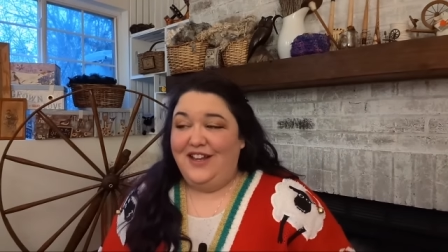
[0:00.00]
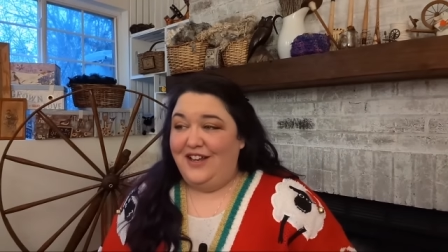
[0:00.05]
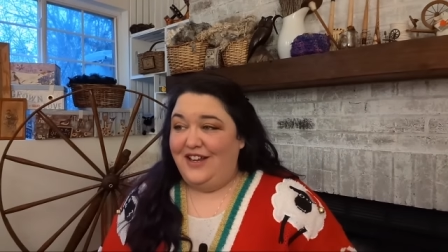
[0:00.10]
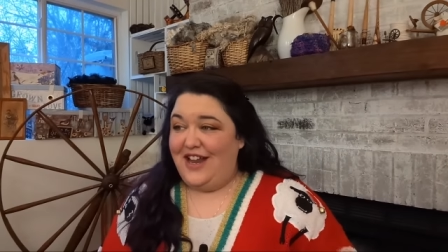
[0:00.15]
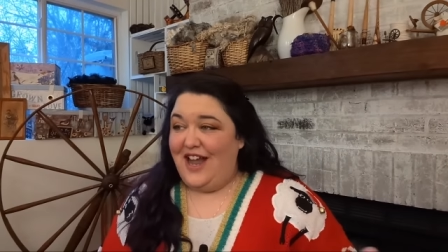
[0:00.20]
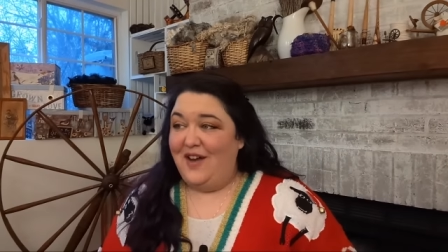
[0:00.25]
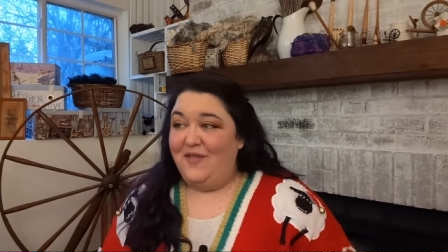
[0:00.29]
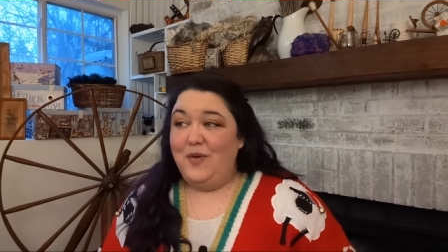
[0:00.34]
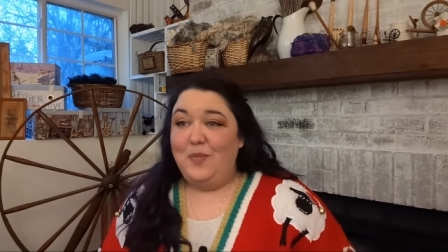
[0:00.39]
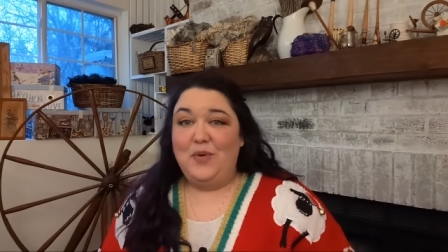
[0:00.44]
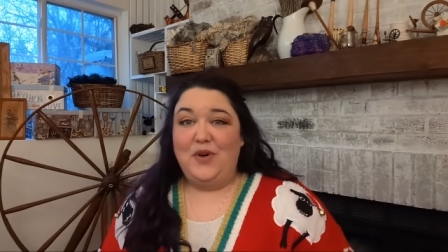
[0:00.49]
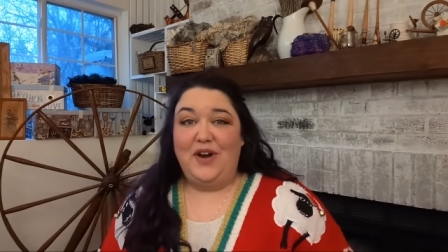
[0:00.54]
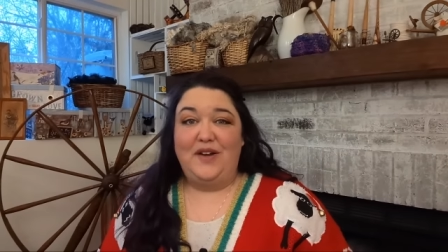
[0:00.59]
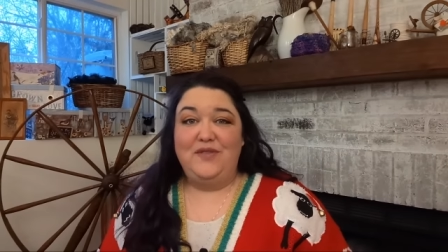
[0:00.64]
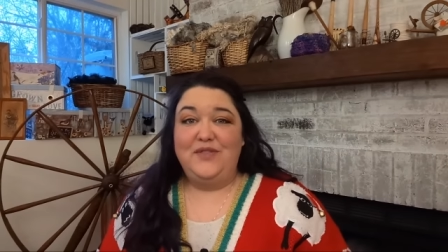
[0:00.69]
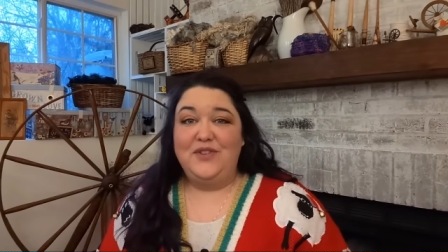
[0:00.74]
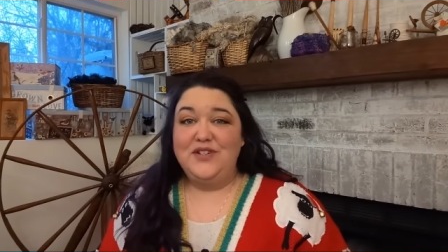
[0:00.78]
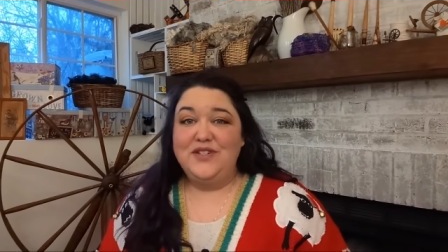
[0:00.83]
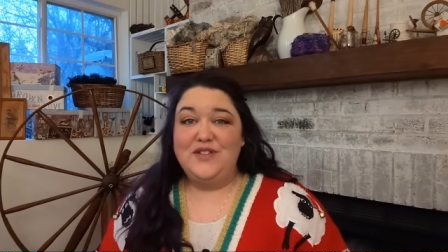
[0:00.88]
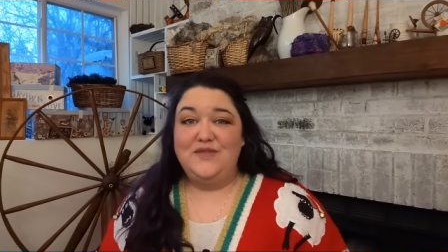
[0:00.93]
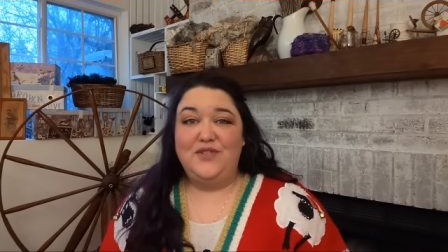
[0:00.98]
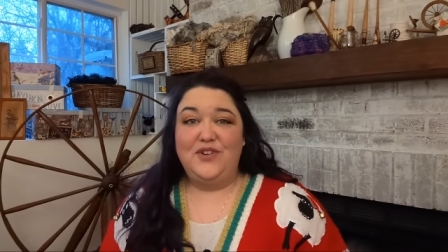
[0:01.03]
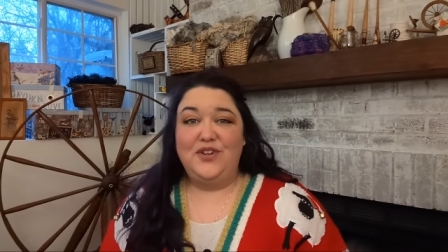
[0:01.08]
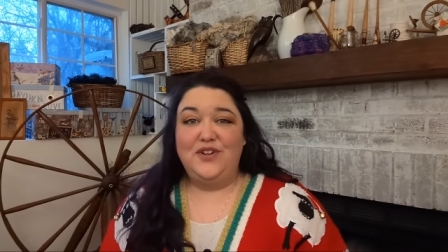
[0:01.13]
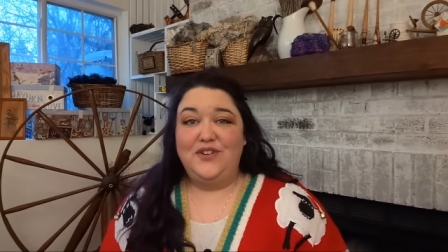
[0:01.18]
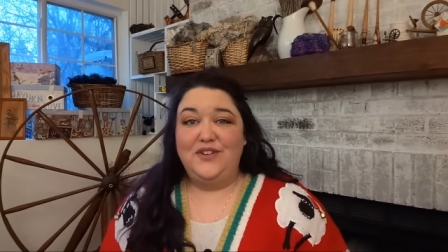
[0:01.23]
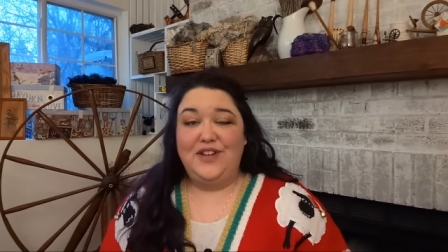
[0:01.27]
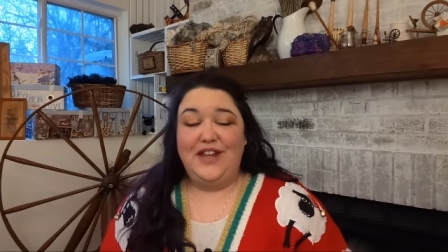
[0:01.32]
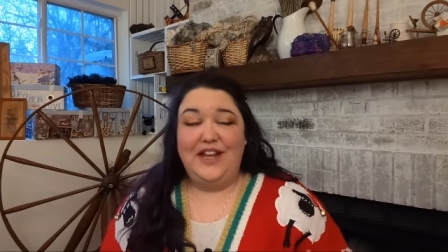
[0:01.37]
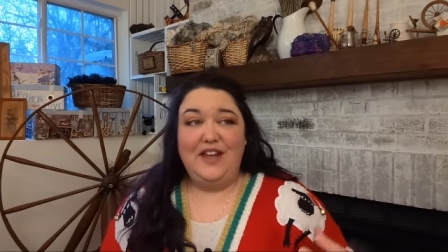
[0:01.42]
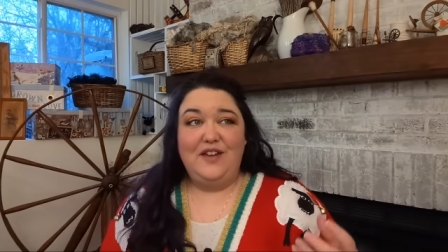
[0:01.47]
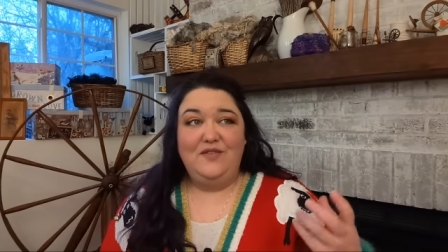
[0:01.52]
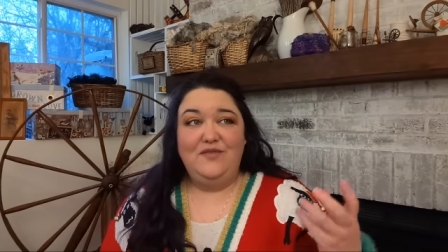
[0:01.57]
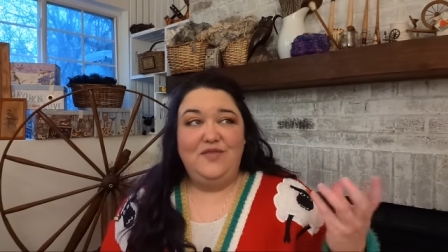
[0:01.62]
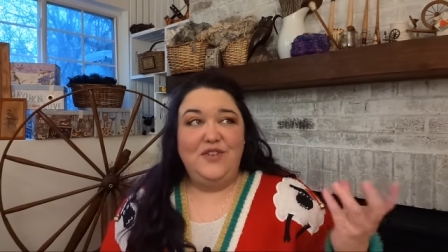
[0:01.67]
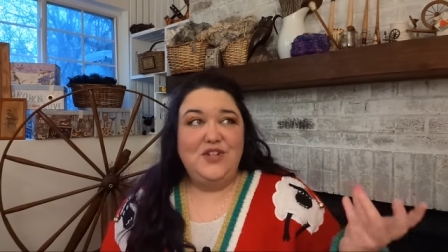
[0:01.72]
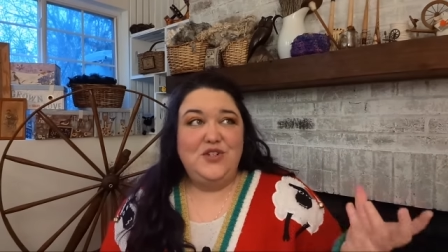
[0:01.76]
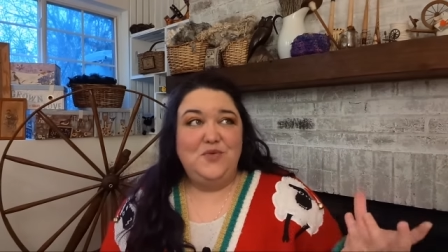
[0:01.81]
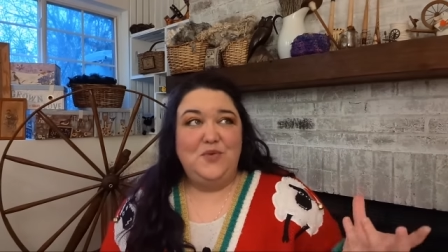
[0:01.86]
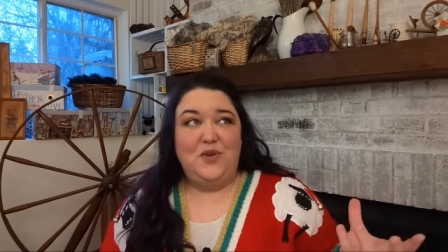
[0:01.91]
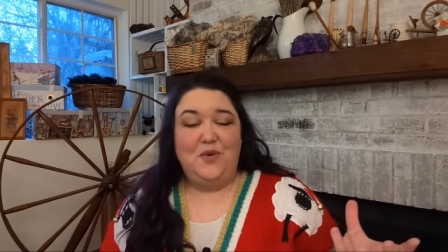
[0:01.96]
have a preference for like
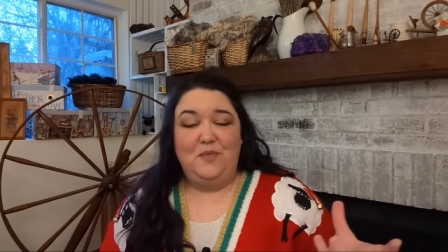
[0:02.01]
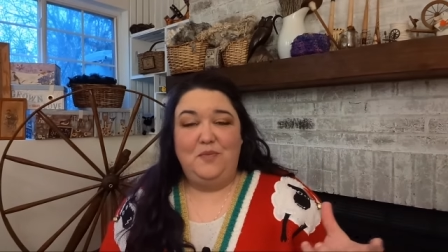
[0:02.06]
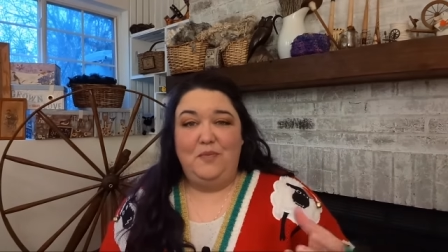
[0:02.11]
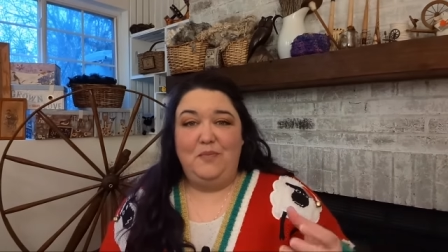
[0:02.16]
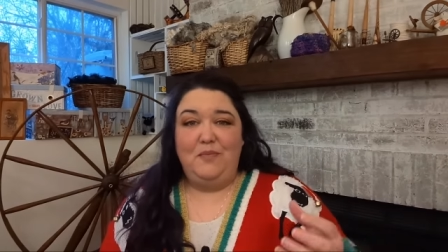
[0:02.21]
visual